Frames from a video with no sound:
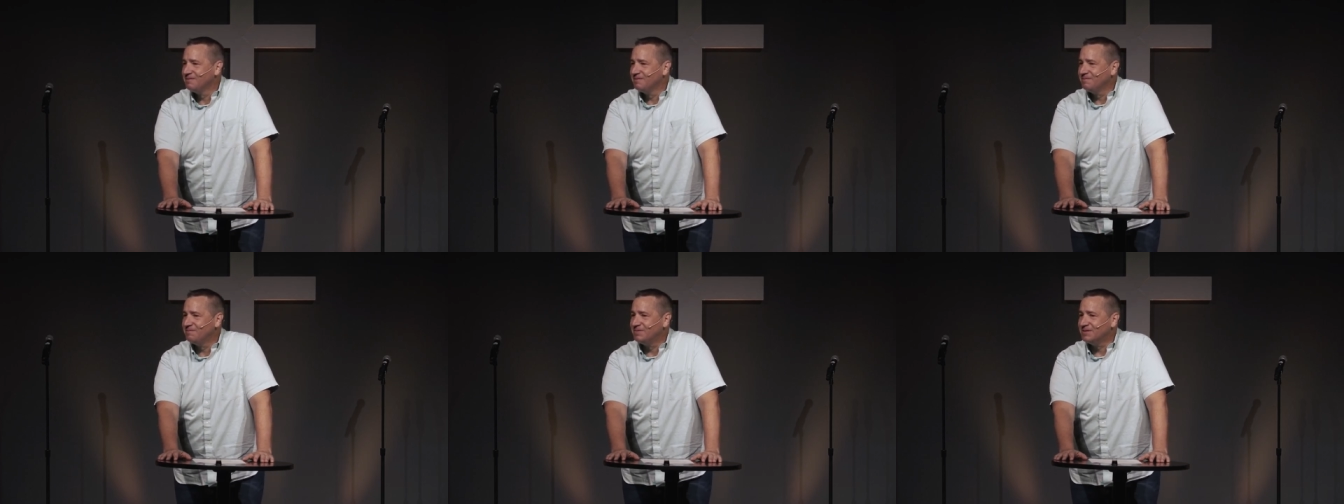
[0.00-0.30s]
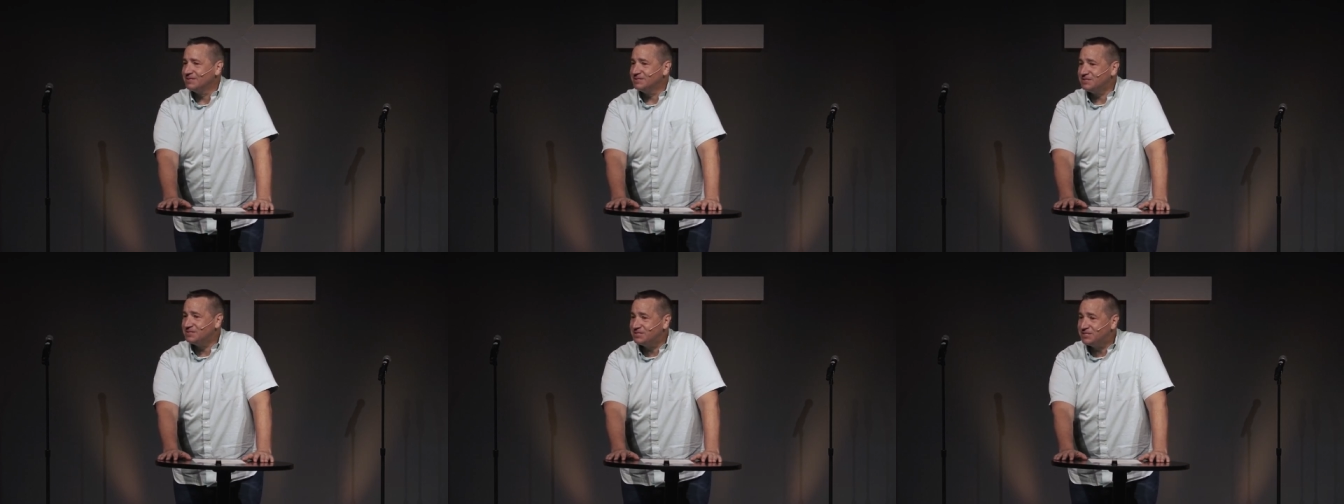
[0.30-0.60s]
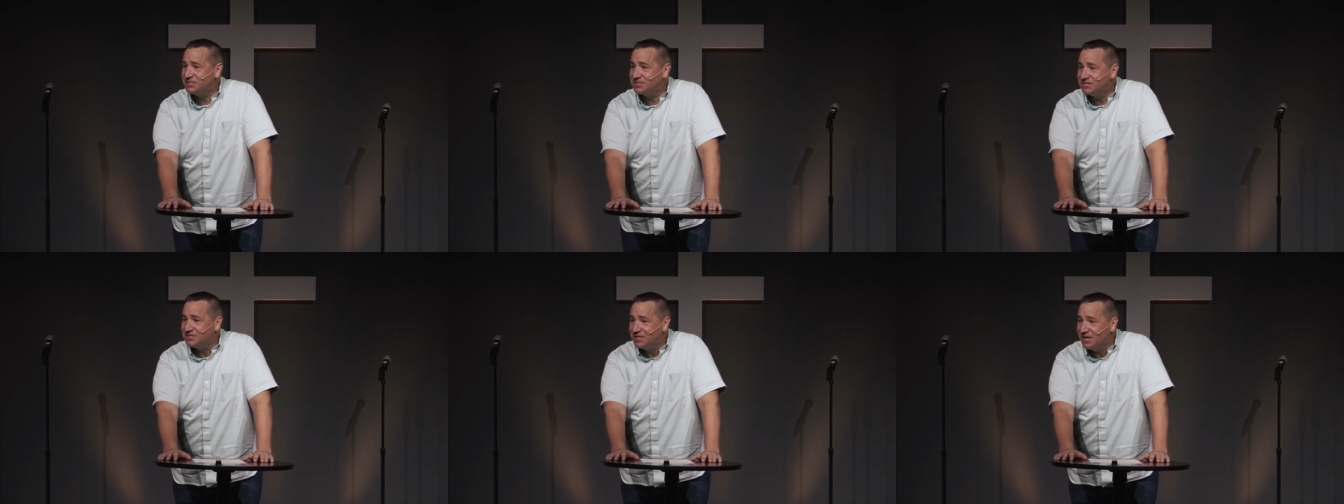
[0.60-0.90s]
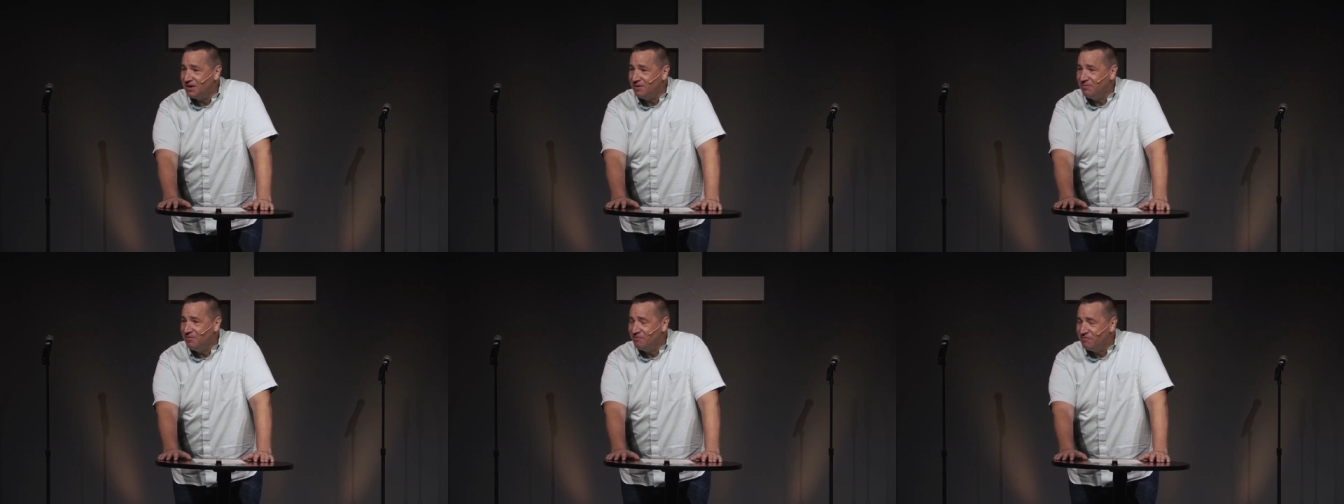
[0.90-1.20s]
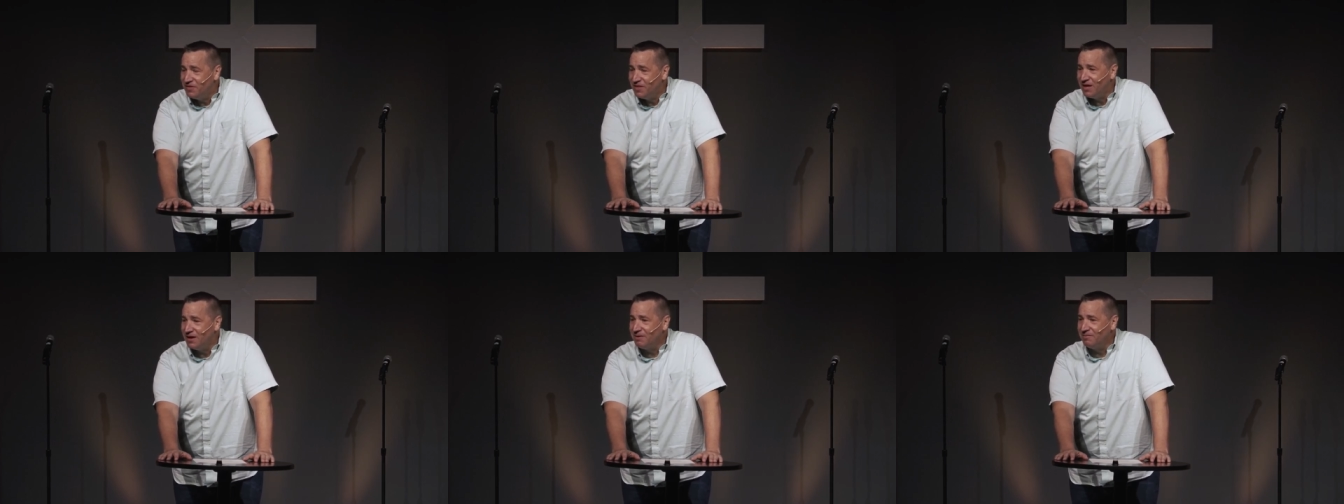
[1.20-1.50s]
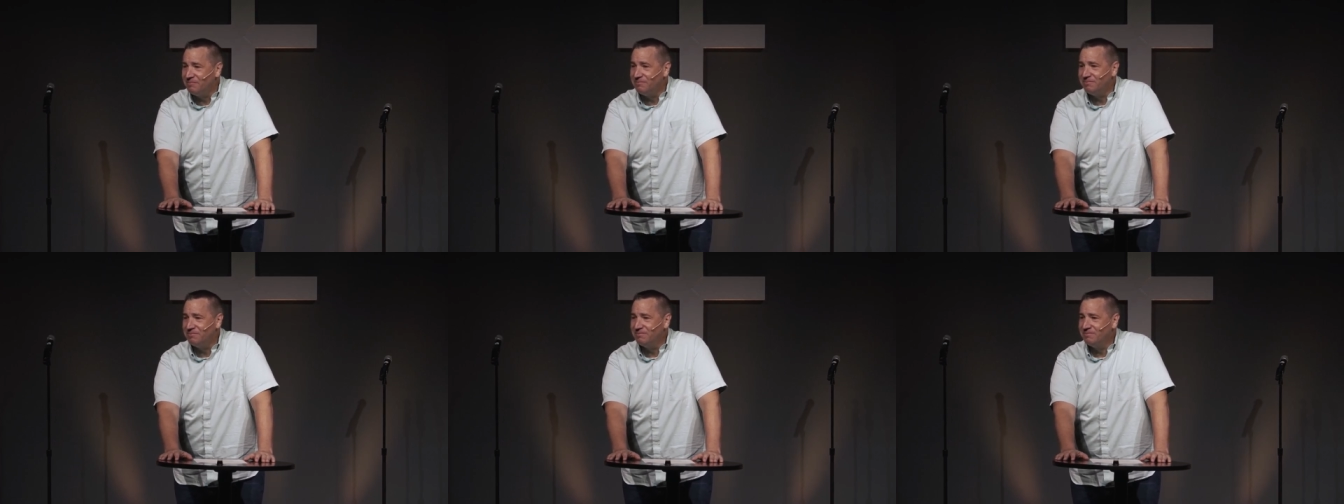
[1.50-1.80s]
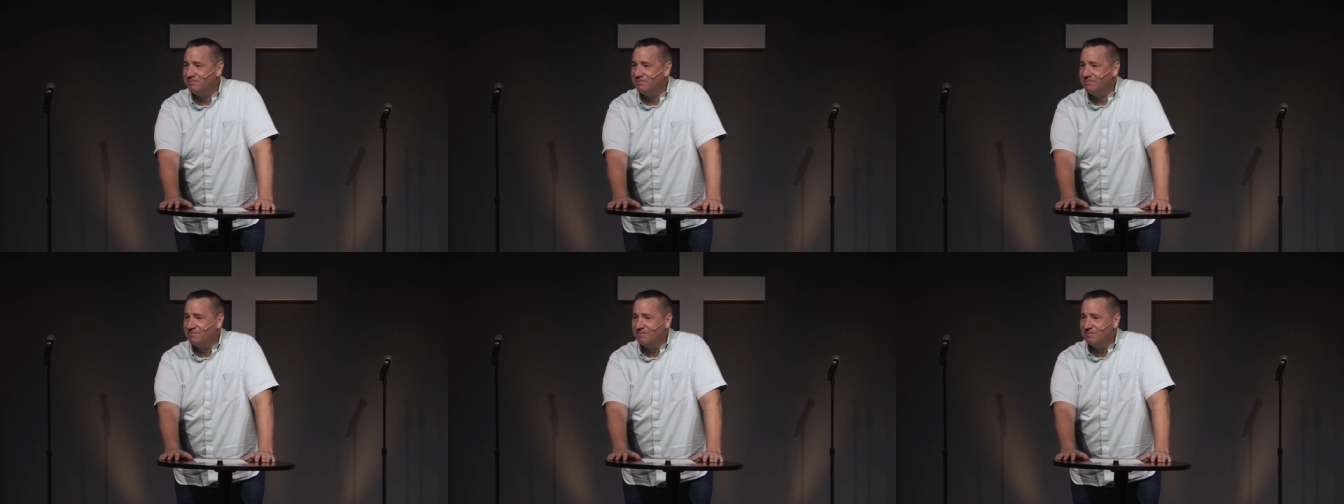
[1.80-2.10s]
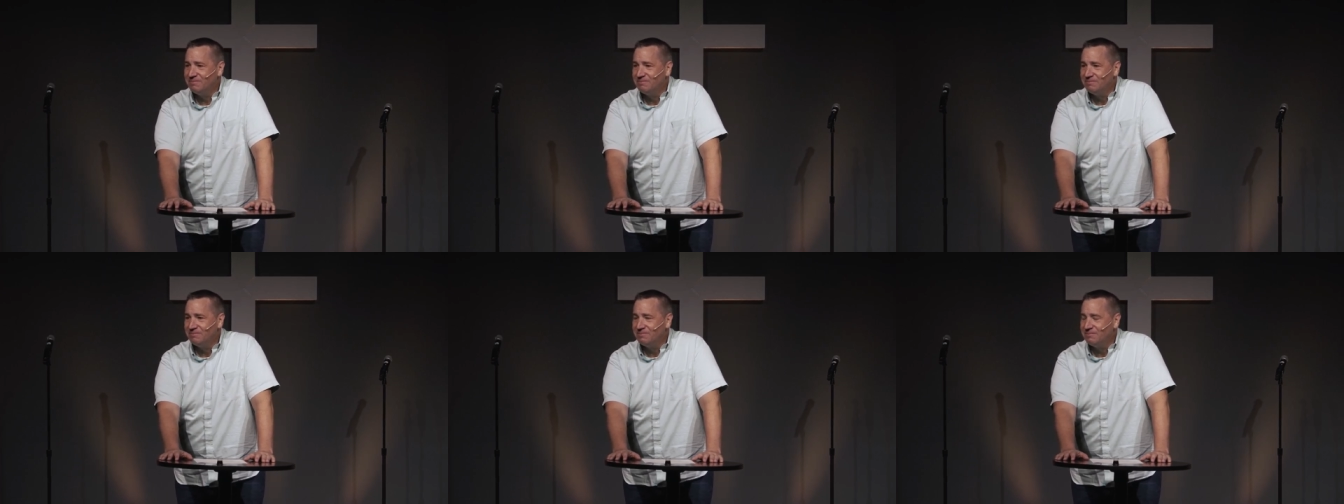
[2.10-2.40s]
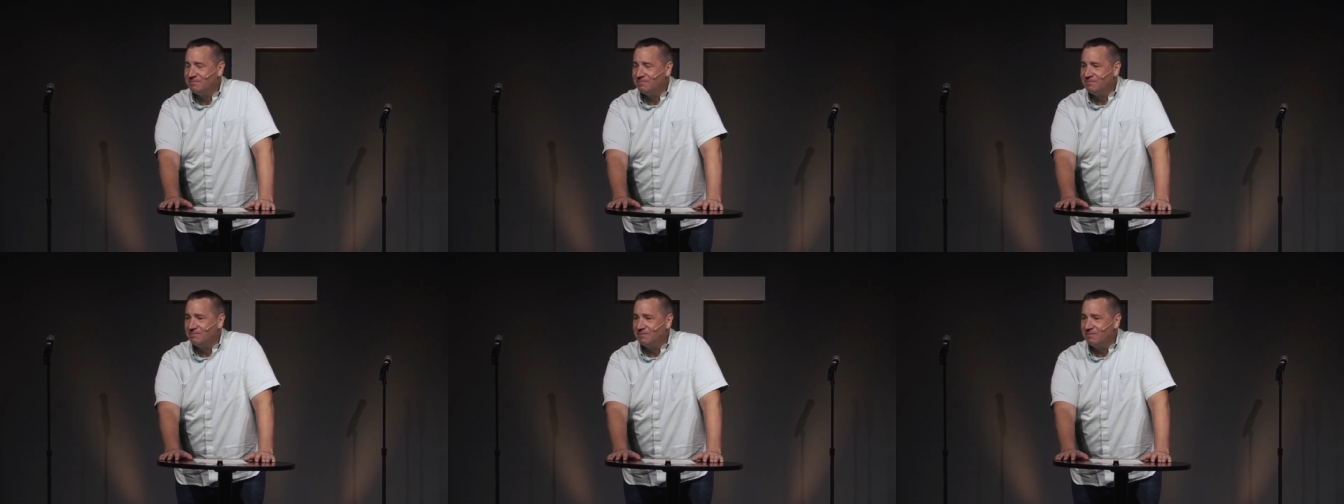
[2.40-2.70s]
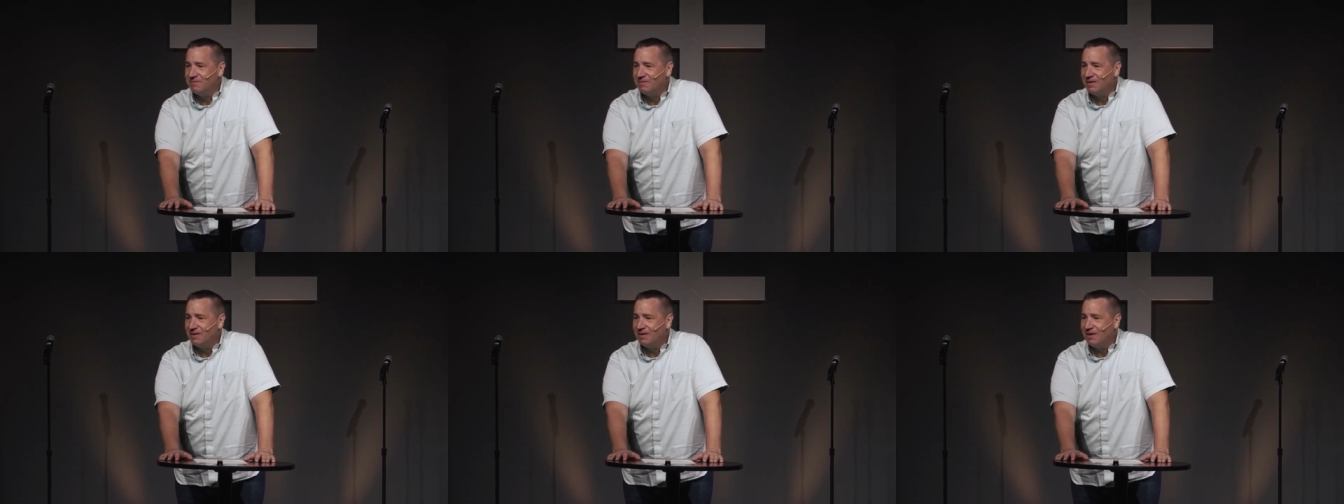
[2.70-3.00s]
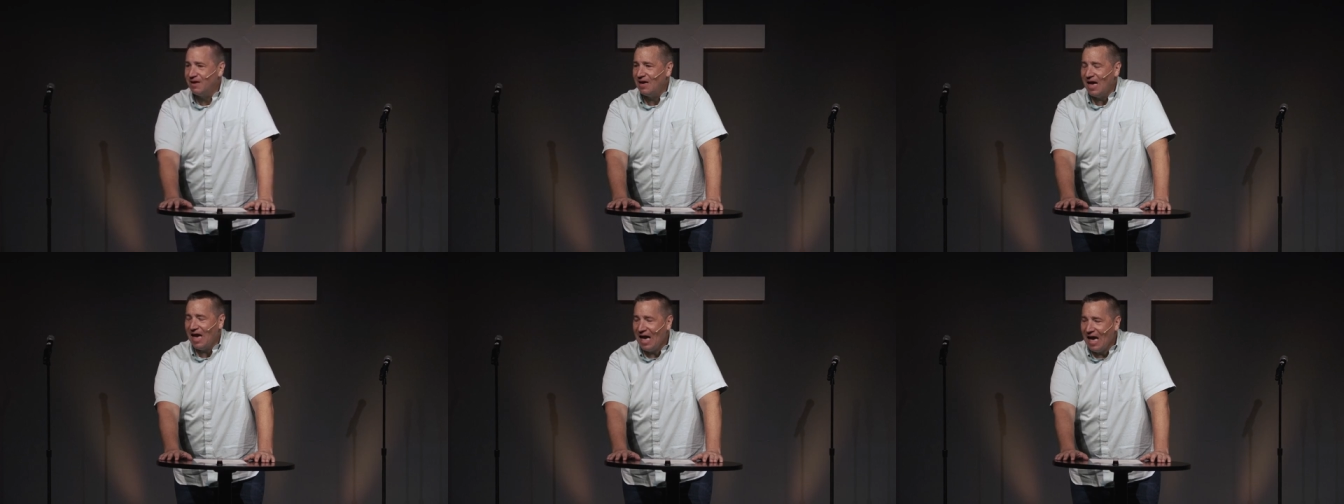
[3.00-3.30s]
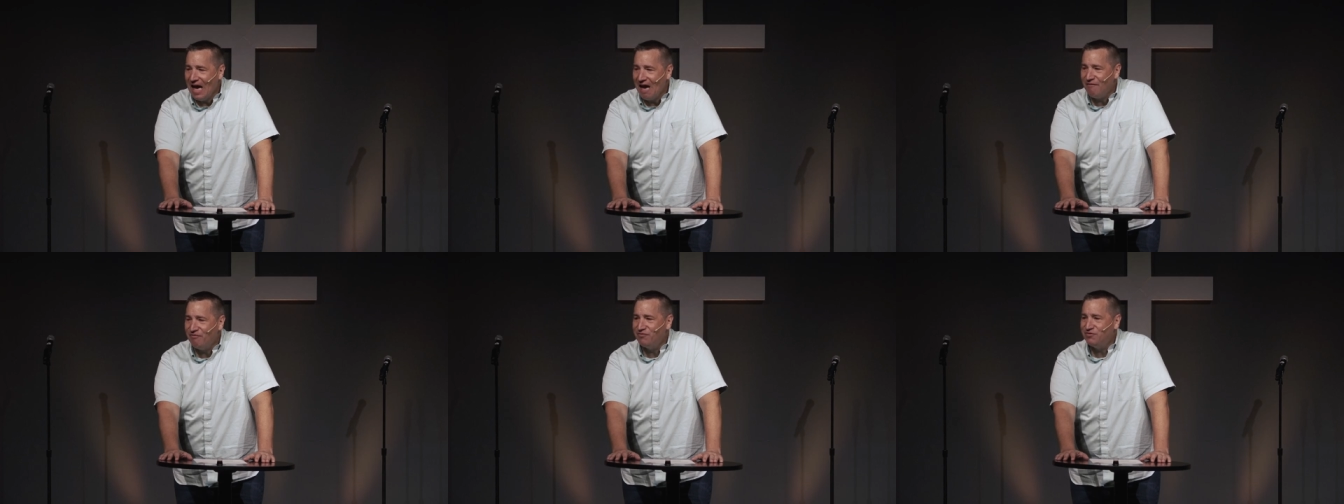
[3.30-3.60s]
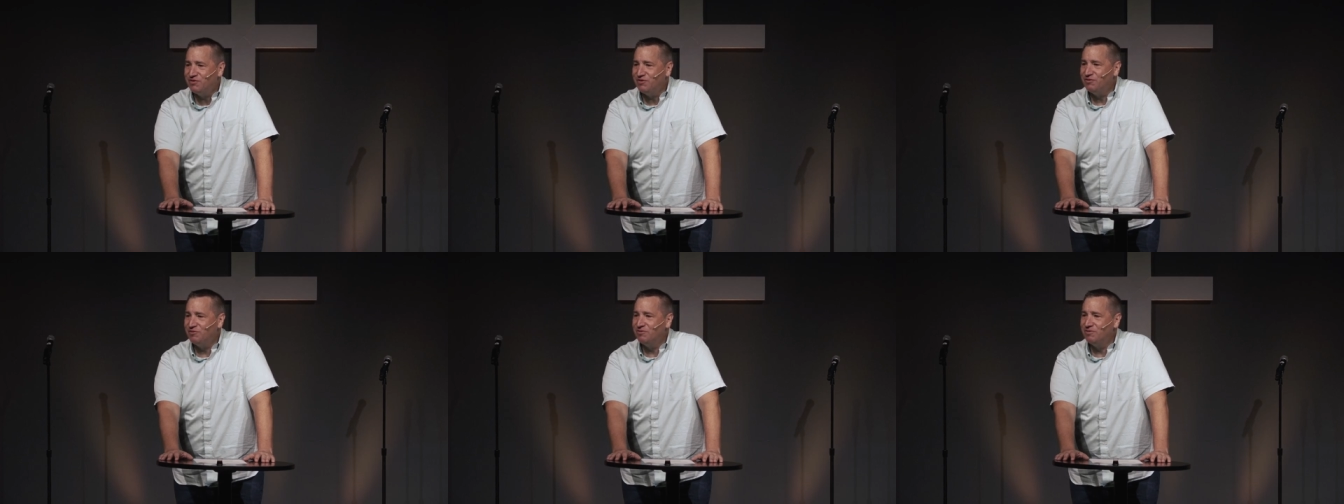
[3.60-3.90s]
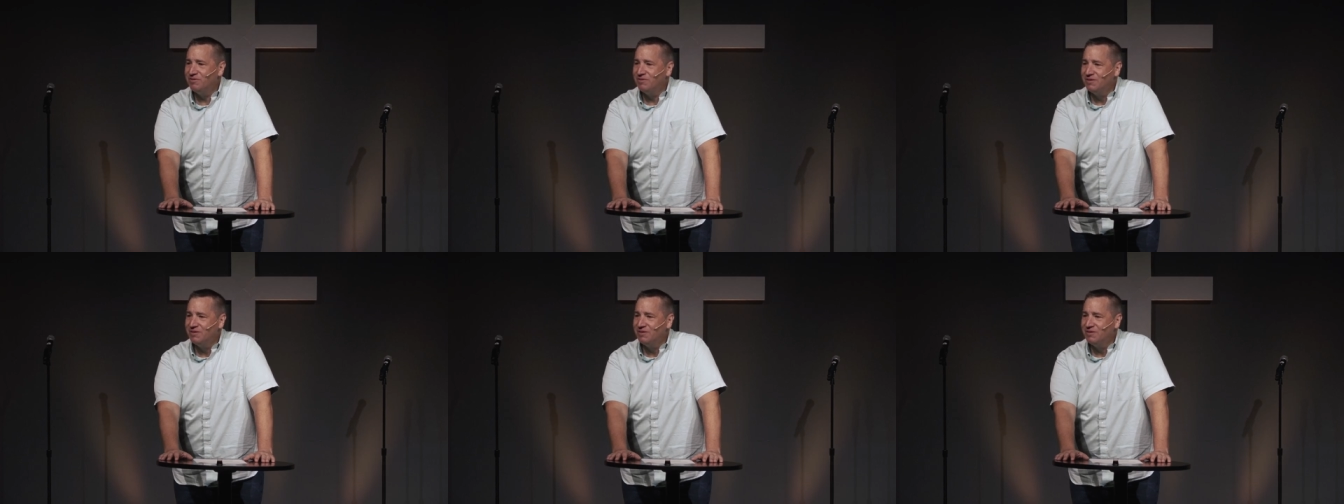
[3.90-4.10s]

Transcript: But some of them have to,